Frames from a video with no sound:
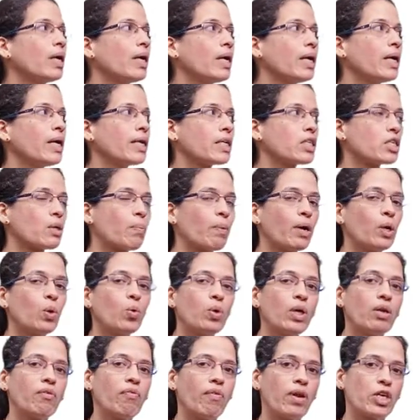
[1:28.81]
It is a balloon
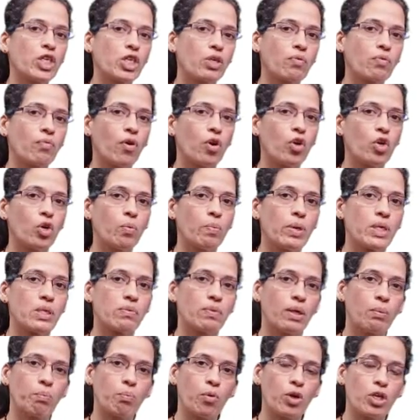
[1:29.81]
inflation volume is
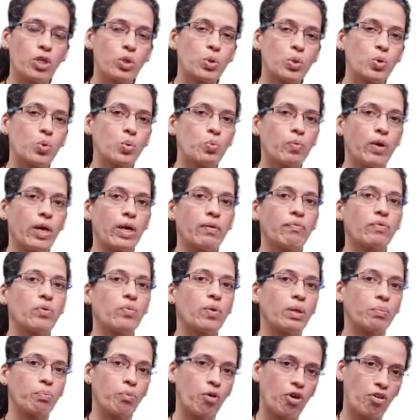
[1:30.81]
1.25 to
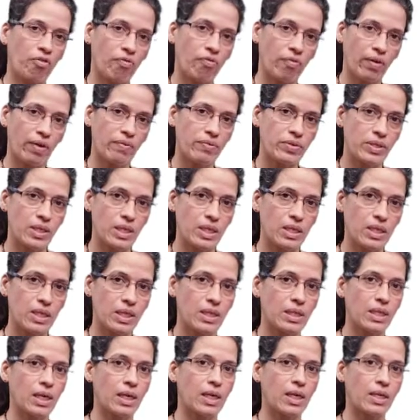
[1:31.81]
1.5
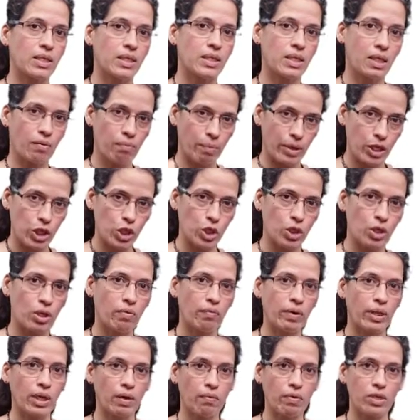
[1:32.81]
cc's and as I have mentioned
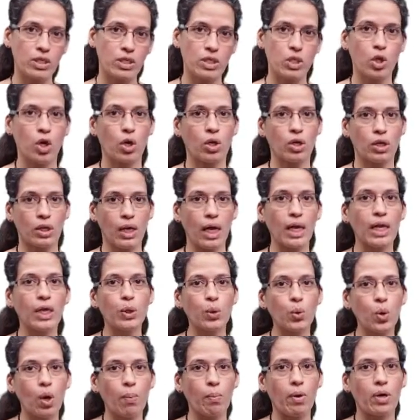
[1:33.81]
when I was telling
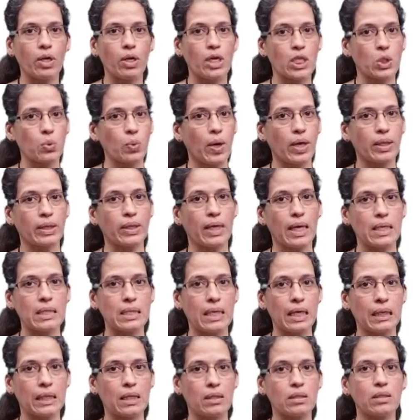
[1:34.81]
you about the Swan-Ganz
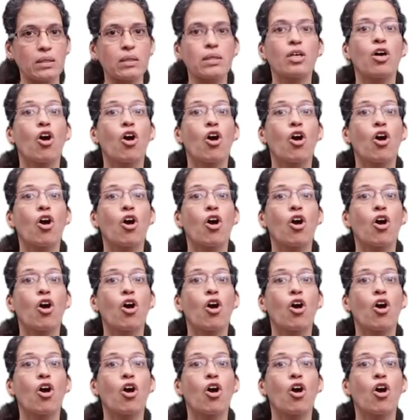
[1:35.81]
catheter,